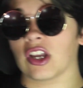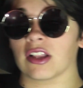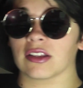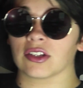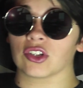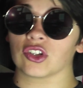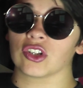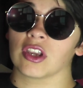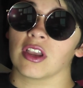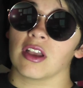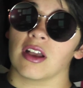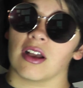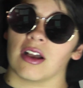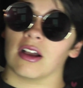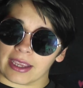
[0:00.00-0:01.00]
challenge,
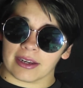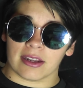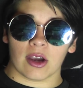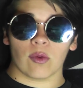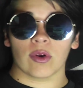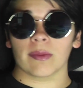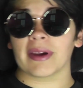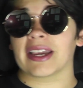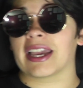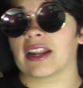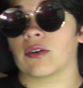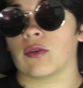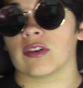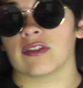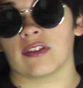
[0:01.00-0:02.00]
and one of my
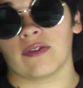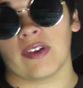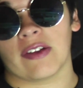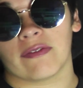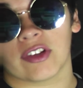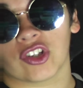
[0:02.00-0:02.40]
categories is fan